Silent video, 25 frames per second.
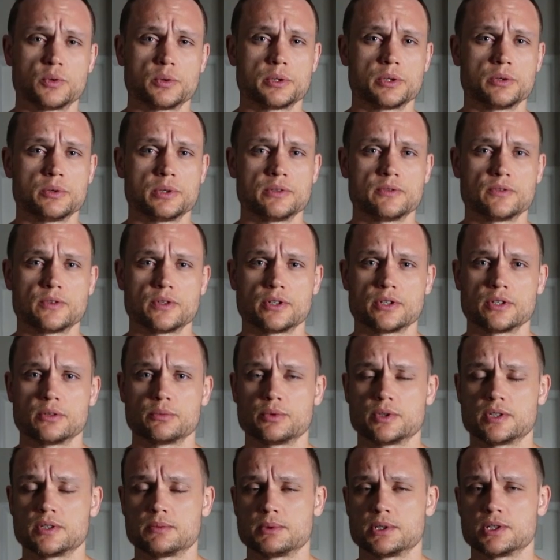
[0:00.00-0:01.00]
we go any further,
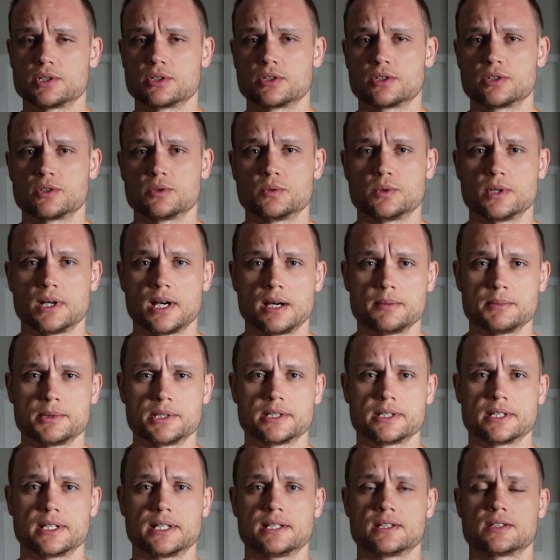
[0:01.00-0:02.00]
please be sure to
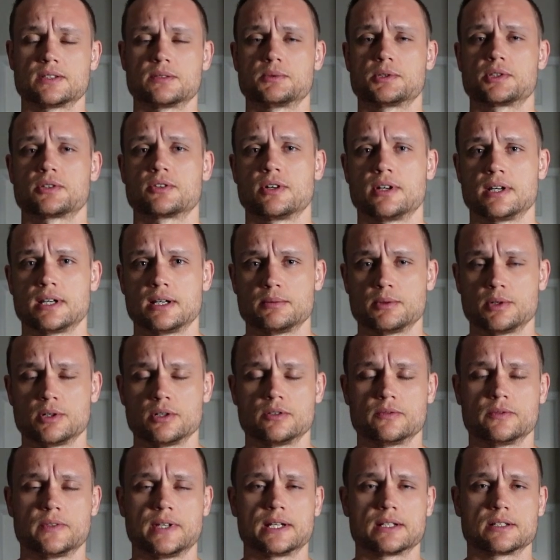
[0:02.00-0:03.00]
comment, like, subscribe,
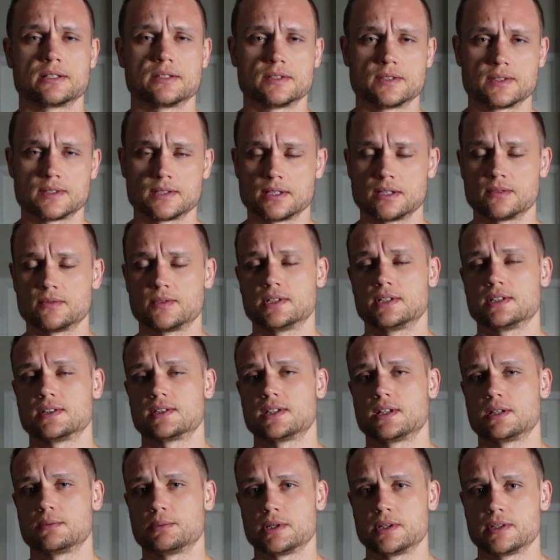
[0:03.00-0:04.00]
all of that good stuff. It does
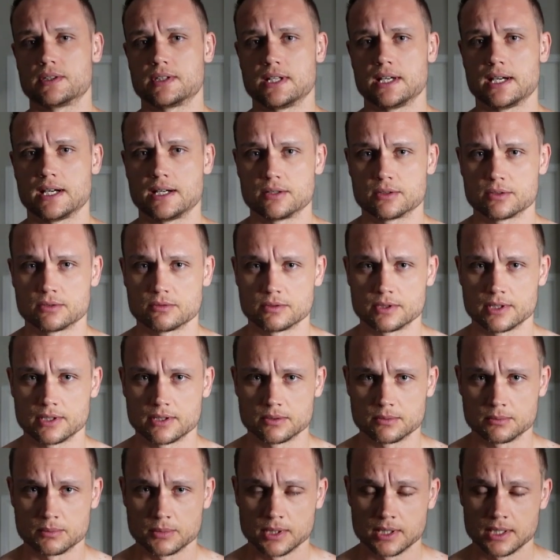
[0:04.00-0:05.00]
help out the
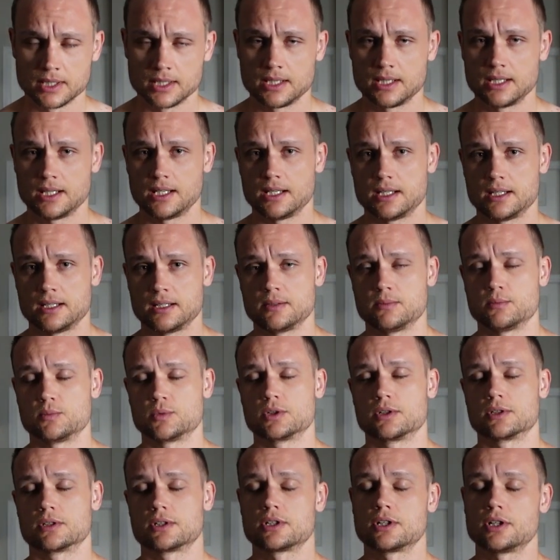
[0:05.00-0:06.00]
algorithm, and
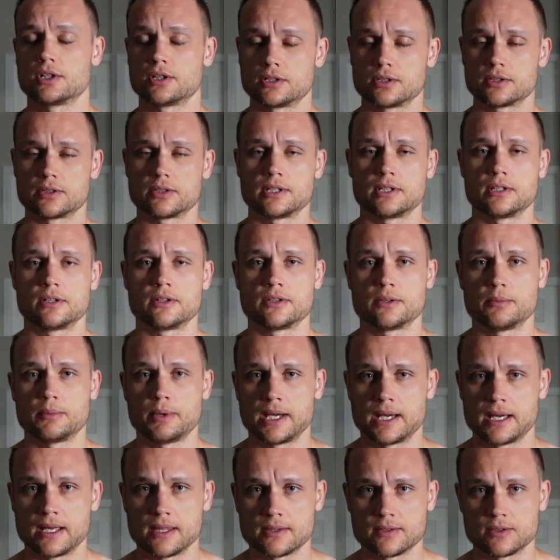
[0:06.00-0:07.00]
we're currently on the
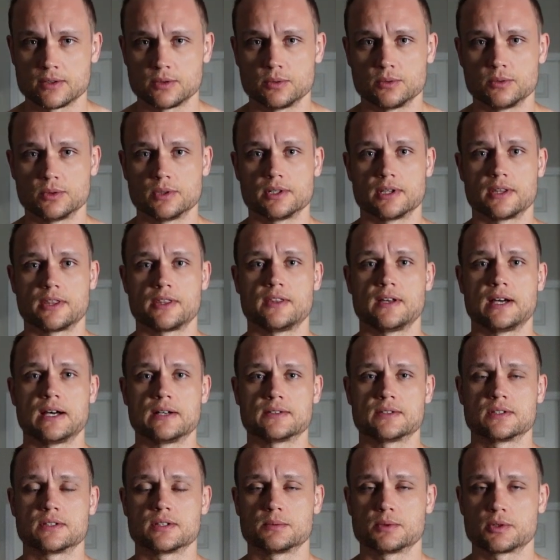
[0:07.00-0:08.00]
path to
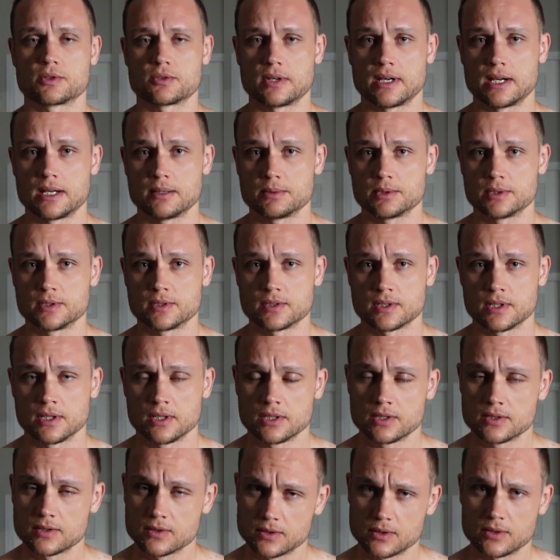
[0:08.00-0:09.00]
1,000 subscribers,
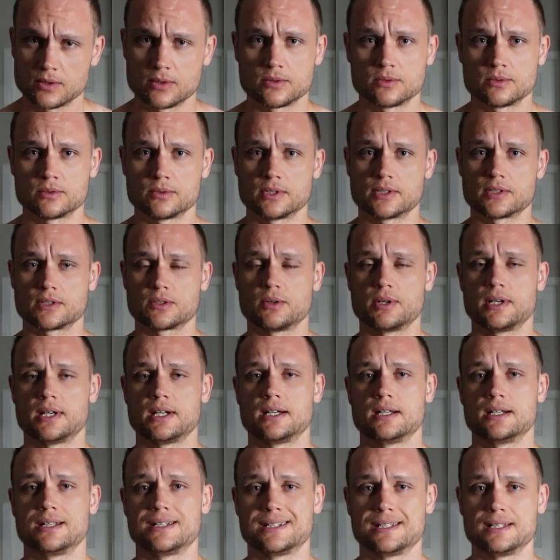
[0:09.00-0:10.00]
so let's go
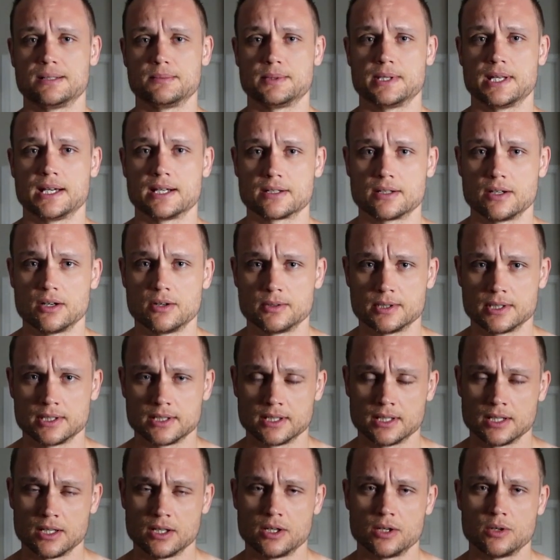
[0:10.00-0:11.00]
ahead and keep that going.
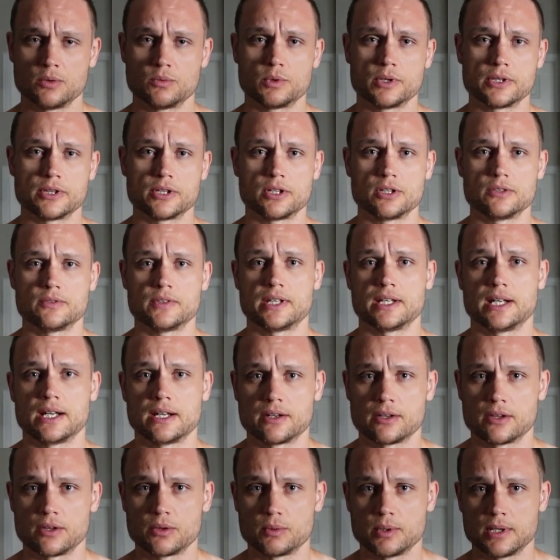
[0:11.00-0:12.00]
With all of that
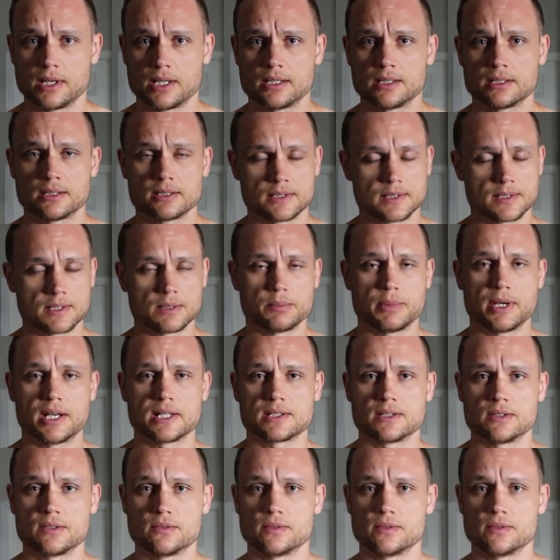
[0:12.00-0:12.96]
out of the way, let's get back to the